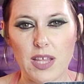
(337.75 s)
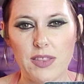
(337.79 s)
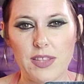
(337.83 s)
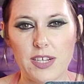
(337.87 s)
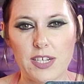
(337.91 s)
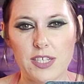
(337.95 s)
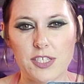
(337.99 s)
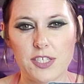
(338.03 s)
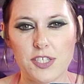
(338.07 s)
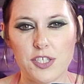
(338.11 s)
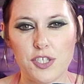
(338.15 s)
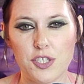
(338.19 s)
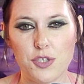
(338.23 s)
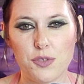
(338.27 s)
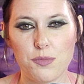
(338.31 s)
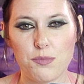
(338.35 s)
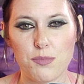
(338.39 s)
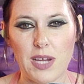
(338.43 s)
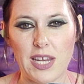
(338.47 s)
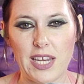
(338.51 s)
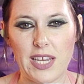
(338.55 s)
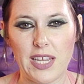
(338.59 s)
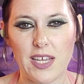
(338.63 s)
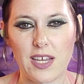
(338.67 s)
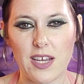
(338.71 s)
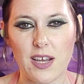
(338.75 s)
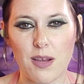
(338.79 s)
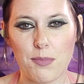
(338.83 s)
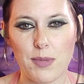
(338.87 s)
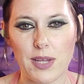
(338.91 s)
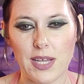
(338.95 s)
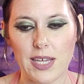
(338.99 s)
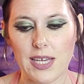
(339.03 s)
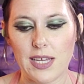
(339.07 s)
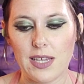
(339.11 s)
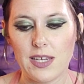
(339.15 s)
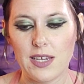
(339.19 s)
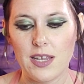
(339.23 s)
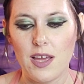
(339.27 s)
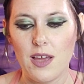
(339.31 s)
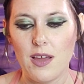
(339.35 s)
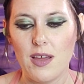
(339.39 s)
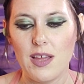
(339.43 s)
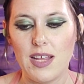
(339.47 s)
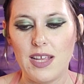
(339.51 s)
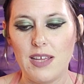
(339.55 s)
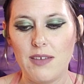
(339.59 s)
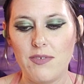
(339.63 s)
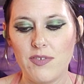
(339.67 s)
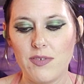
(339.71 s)
there's new money coming in.
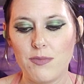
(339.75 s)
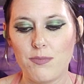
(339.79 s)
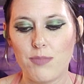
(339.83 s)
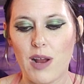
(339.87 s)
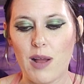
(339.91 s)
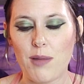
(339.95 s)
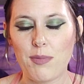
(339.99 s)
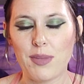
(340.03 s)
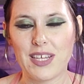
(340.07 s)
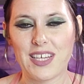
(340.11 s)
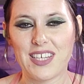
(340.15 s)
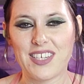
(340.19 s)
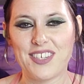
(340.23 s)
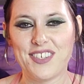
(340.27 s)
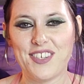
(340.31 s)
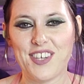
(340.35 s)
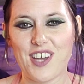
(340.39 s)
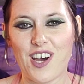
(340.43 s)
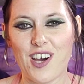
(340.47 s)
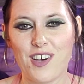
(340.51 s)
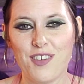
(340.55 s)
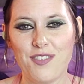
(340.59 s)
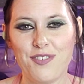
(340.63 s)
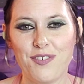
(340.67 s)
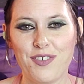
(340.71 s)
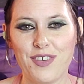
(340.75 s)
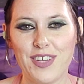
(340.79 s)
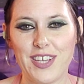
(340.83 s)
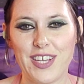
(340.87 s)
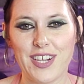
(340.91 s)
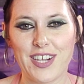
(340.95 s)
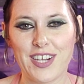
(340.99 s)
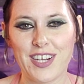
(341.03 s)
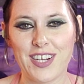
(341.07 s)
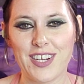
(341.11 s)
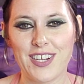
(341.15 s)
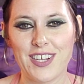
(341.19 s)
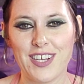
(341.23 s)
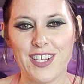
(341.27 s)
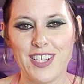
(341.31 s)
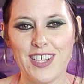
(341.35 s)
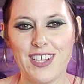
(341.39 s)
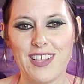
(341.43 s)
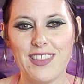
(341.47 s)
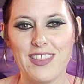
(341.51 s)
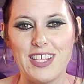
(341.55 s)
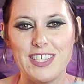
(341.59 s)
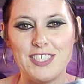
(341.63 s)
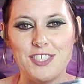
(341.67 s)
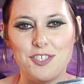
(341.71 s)
Even probably enough here
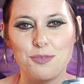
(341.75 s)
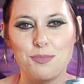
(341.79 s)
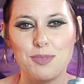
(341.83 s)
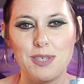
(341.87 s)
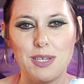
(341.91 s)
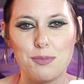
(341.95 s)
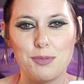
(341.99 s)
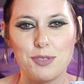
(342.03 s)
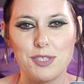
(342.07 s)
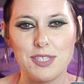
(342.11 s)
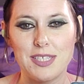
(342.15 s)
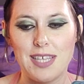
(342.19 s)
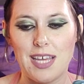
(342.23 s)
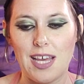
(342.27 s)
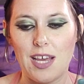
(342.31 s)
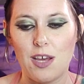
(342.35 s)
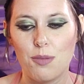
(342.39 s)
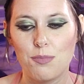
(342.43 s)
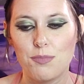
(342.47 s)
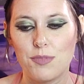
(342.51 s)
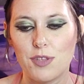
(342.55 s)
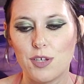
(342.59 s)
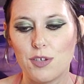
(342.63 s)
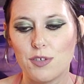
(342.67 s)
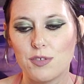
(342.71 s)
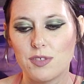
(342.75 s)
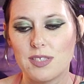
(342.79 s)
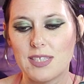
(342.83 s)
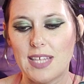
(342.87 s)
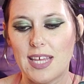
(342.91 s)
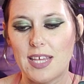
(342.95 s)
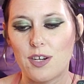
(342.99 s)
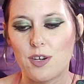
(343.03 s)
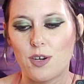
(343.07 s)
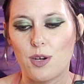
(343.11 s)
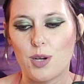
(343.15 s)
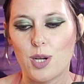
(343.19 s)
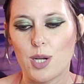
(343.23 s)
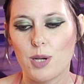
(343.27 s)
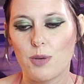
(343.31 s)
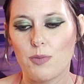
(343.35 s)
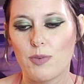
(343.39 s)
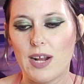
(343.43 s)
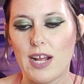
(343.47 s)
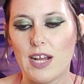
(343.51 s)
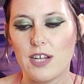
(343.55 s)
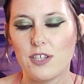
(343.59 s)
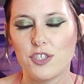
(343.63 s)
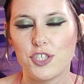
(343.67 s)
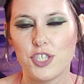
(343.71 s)
that you'll be able to help those that are
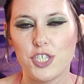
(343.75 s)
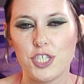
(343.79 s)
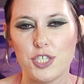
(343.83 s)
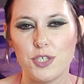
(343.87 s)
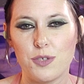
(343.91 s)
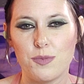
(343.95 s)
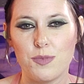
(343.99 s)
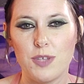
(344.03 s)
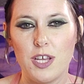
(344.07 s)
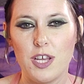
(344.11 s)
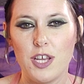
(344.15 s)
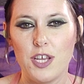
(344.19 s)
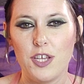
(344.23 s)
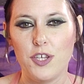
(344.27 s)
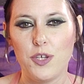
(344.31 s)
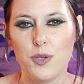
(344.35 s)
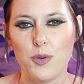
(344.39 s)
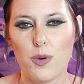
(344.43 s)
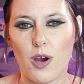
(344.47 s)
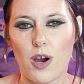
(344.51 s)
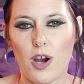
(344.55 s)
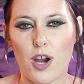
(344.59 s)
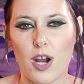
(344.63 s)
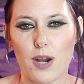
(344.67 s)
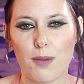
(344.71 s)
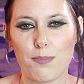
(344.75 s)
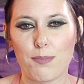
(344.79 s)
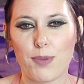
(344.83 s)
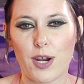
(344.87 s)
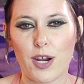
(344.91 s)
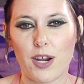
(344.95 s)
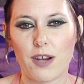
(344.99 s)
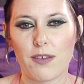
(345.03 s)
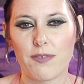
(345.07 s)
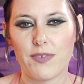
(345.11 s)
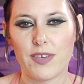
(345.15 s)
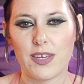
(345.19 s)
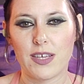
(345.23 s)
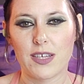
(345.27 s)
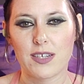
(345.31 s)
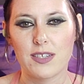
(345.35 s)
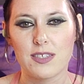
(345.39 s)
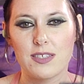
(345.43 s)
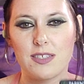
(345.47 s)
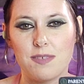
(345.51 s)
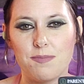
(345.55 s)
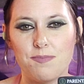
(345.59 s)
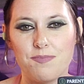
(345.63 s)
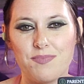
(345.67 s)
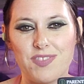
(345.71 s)
around you. You are
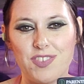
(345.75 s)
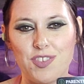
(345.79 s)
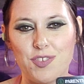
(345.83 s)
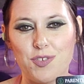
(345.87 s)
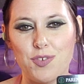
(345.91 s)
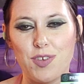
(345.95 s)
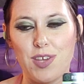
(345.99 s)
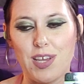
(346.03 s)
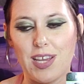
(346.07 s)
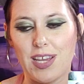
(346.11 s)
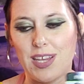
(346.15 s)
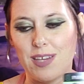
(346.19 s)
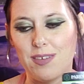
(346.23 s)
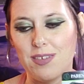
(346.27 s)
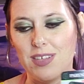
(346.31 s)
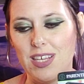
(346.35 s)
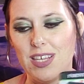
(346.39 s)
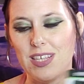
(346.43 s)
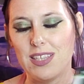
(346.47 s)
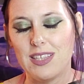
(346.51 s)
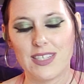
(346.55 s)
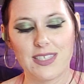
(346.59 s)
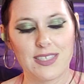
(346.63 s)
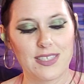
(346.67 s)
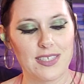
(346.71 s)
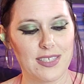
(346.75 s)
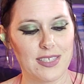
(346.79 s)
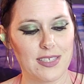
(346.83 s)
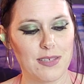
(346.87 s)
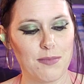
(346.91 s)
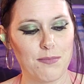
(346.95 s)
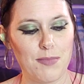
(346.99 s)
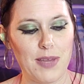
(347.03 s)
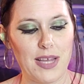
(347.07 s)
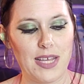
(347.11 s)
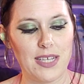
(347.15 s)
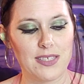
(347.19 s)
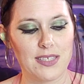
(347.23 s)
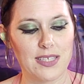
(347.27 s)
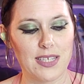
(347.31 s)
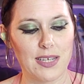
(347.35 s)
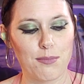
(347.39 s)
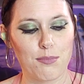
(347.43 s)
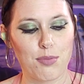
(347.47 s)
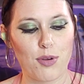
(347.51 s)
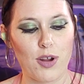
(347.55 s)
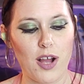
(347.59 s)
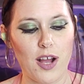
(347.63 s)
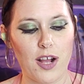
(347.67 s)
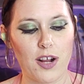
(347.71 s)
perfect. Okay, this is
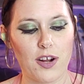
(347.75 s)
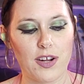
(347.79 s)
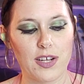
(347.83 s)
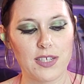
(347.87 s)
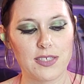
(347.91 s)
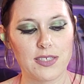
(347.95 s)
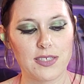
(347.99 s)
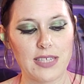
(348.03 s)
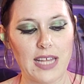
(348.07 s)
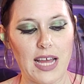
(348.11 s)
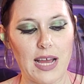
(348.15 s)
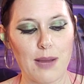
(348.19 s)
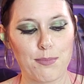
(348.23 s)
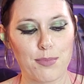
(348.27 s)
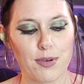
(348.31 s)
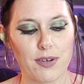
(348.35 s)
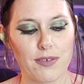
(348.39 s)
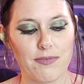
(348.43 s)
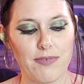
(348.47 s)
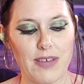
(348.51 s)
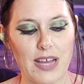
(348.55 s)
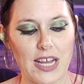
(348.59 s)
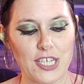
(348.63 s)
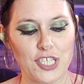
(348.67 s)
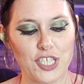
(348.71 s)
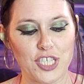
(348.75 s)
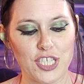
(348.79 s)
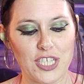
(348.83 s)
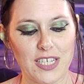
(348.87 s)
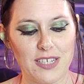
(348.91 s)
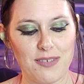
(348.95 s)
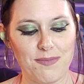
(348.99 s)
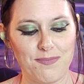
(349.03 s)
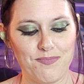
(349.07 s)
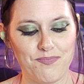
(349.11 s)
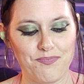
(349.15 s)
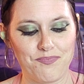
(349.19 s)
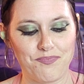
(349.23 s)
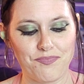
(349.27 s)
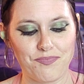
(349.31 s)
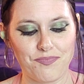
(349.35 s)
amazing progress, not perfection.